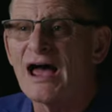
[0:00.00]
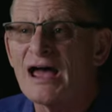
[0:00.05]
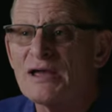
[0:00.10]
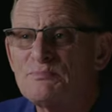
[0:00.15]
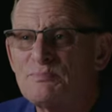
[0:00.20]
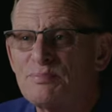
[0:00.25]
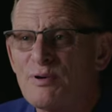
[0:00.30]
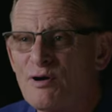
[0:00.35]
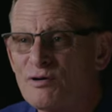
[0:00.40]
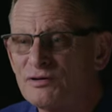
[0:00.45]
I
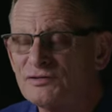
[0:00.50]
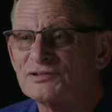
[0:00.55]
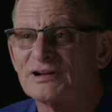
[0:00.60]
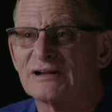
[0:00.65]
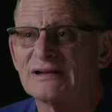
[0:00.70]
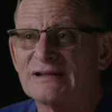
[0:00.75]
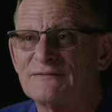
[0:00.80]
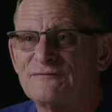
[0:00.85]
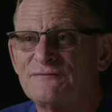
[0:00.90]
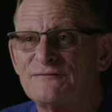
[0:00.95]

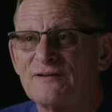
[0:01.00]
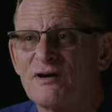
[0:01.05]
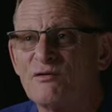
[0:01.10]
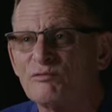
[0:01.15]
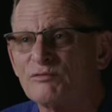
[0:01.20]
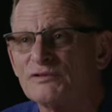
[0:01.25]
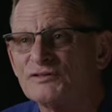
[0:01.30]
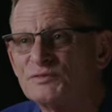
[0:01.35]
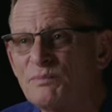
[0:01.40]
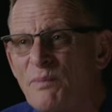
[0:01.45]
personally
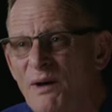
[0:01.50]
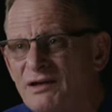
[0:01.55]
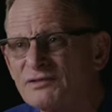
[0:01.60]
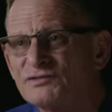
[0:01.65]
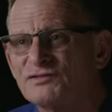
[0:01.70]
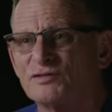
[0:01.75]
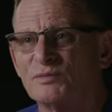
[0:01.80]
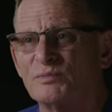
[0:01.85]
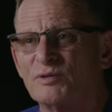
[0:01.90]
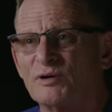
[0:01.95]
felt
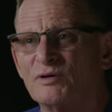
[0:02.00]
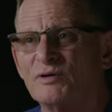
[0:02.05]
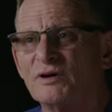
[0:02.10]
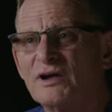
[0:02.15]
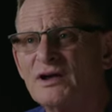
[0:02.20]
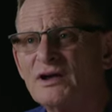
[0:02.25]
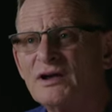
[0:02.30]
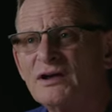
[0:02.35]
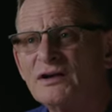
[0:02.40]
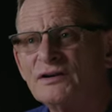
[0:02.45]
responsible
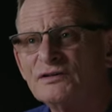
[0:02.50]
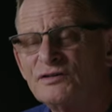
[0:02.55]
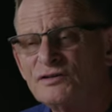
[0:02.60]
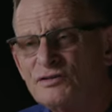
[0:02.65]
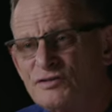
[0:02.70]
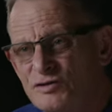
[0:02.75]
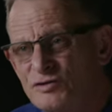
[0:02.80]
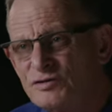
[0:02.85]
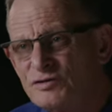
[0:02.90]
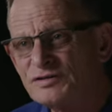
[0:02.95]
to
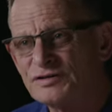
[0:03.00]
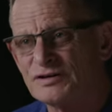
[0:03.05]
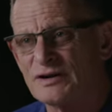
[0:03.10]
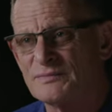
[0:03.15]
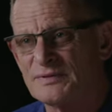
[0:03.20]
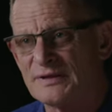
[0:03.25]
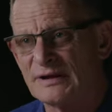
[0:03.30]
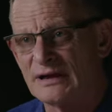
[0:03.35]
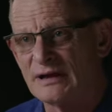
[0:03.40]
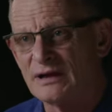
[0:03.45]
do
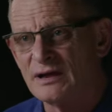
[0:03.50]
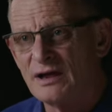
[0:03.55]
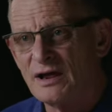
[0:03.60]
something.